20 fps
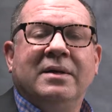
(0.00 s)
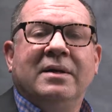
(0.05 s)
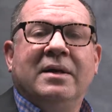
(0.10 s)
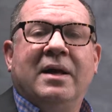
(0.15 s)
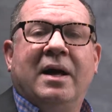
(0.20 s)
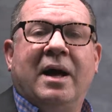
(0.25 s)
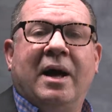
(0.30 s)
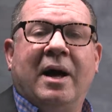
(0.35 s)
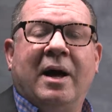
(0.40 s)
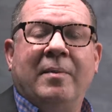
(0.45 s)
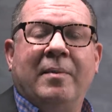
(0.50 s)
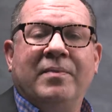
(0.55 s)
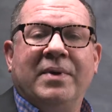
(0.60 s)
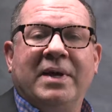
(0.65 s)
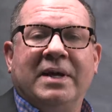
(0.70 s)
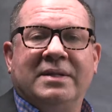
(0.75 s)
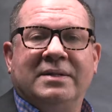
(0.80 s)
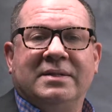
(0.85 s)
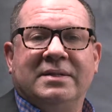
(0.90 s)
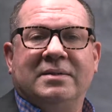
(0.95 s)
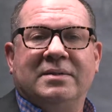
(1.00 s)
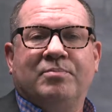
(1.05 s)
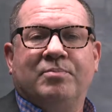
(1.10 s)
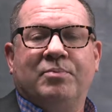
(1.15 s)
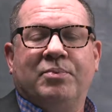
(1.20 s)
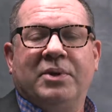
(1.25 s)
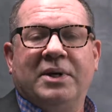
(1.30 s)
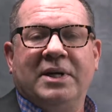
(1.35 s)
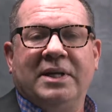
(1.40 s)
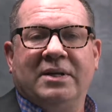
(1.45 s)
it's
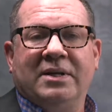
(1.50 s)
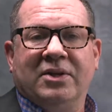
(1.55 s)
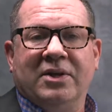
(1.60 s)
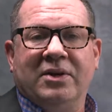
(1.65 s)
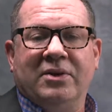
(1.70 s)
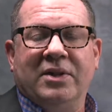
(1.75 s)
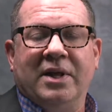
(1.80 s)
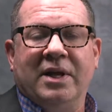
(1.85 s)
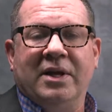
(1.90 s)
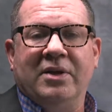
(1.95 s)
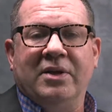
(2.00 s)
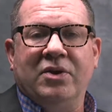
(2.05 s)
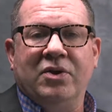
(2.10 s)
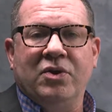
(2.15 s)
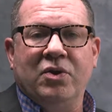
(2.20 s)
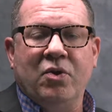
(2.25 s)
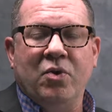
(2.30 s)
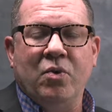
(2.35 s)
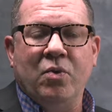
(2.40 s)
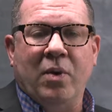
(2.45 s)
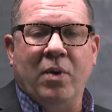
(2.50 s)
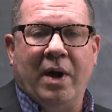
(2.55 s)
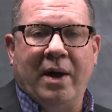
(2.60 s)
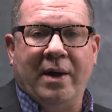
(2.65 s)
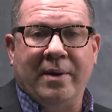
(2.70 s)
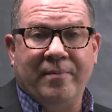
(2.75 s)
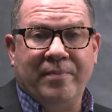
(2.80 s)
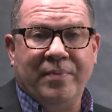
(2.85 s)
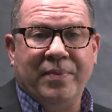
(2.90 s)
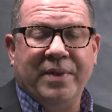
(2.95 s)
pretty clear that
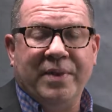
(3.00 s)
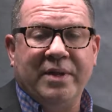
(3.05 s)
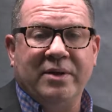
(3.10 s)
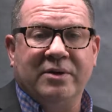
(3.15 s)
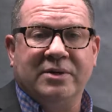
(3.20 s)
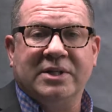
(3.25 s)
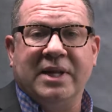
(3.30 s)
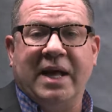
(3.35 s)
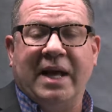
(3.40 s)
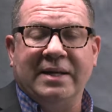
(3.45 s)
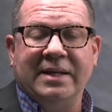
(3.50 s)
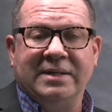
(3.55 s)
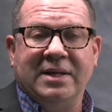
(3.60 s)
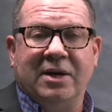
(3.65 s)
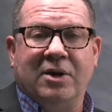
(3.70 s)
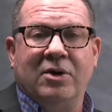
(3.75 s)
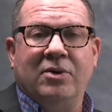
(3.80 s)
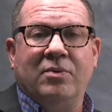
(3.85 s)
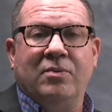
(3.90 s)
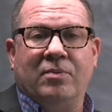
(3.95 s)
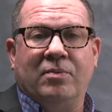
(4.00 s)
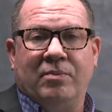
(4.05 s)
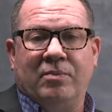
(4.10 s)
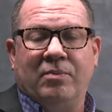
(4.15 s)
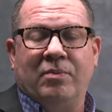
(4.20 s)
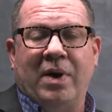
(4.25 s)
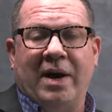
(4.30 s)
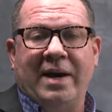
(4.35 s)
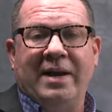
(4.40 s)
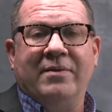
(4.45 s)
your slides aren't
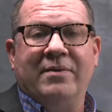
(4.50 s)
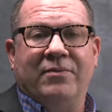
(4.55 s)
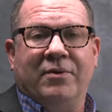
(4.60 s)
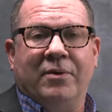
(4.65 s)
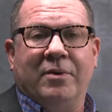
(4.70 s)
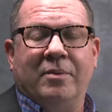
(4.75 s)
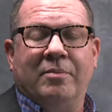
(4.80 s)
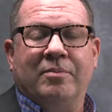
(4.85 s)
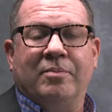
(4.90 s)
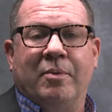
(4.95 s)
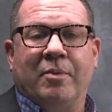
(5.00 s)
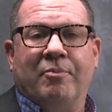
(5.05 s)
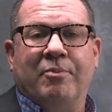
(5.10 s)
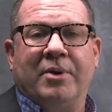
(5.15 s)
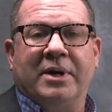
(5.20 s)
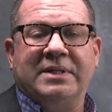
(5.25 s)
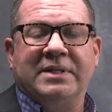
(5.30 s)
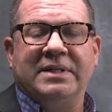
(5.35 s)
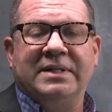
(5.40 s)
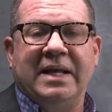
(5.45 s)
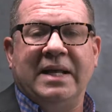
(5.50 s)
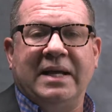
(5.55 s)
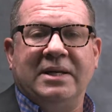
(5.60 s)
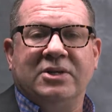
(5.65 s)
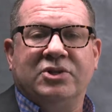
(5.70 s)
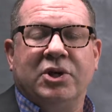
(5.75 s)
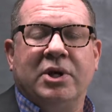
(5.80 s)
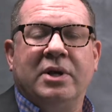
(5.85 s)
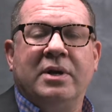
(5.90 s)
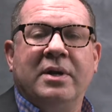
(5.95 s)
ready for a
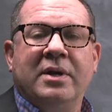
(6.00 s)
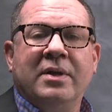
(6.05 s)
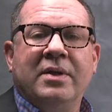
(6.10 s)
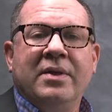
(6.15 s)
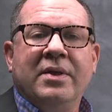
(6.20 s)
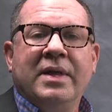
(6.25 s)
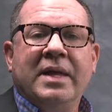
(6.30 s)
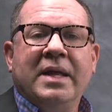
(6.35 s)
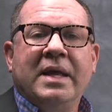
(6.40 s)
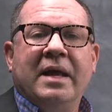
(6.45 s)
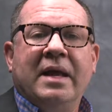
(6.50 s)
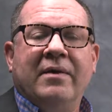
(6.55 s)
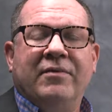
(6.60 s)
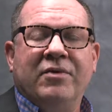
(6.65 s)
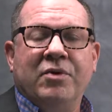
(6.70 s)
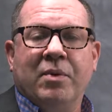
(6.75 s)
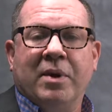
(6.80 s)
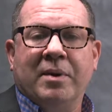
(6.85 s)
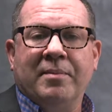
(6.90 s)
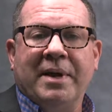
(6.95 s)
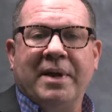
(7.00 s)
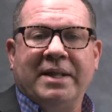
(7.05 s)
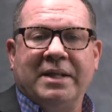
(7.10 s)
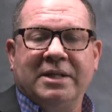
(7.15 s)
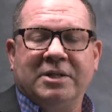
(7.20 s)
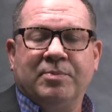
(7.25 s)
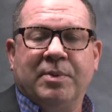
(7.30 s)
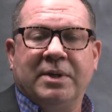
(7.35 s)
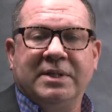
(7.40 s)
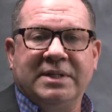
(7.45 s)
presentation. If you want to make
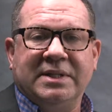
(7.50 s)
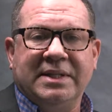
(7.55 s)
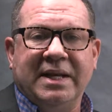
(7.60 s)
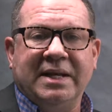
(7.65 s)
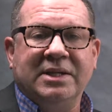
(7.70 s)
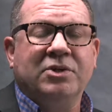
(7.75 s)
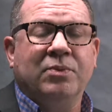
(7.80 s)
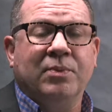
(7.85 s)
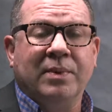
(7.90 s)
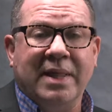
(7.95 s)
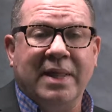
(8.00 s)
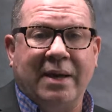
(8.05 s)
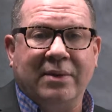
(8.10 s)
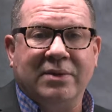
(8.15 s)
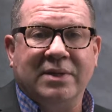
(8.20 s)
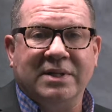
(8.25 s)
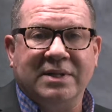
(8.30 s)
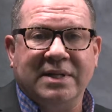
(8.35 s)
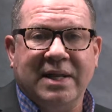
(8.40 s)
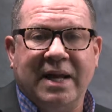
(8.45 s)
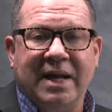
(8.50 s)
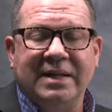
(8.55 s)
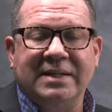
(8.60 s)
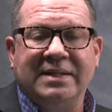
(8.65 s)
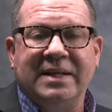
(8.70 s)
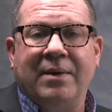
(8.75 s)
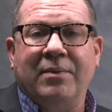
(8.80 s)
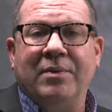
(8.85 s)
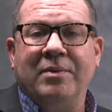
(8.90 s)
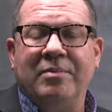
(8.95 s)
this presentation without the
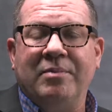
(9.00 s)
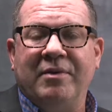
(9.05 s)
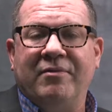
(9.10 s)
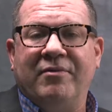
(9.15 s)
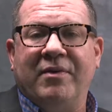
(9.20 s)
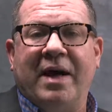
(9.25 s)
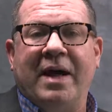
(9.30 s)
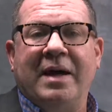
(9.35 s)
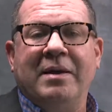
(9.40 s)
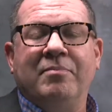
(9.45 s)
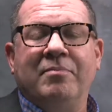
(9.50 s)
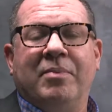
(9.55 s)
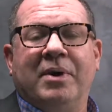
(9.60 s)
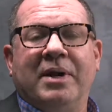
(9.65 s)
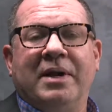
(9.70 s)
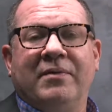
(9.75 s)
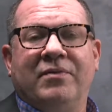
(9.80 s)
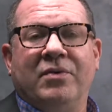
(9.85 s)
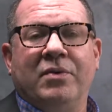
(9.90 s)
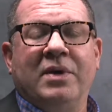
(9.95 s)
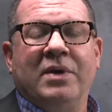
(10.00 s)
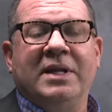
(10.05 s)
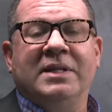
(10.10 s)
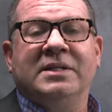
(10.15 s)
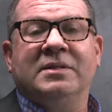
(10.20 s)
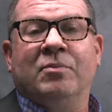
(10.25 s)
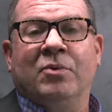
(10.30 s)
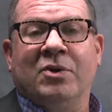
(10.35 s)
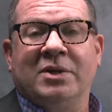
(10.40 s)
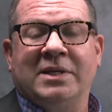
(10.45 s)
slides, that would be fine. But if you need
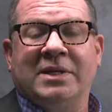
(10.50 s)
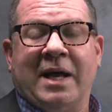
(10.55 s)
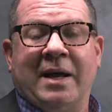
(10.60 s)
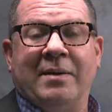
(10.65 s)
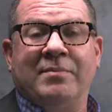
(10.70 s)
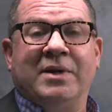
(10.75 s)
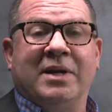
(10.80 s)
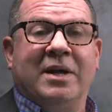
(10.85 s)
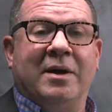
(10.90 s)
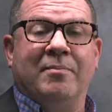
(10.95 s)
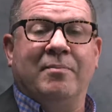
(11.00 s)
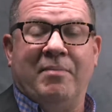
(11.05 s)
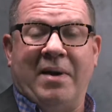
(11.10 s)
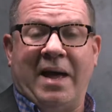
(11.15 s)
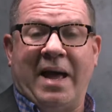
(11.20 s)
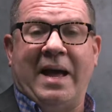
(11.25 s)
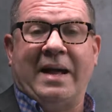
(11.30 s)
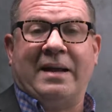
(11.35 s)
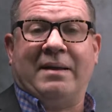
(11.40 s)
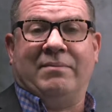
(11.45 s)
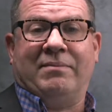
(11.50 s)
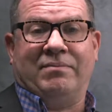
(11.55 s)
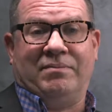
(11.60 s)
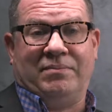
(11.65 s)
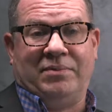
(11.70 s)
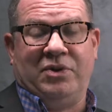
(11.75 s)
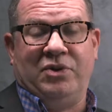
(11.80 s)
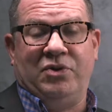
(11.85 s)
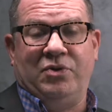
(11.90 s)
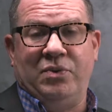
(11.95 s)
some more time to come back,
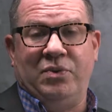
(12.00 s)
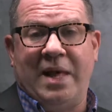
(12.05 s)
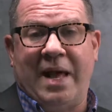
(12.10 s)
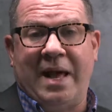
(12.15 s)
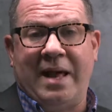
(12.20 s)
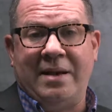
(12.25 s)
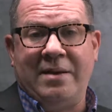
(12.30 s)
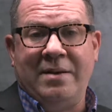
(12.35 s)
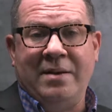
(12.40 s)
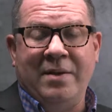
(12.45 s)
do that,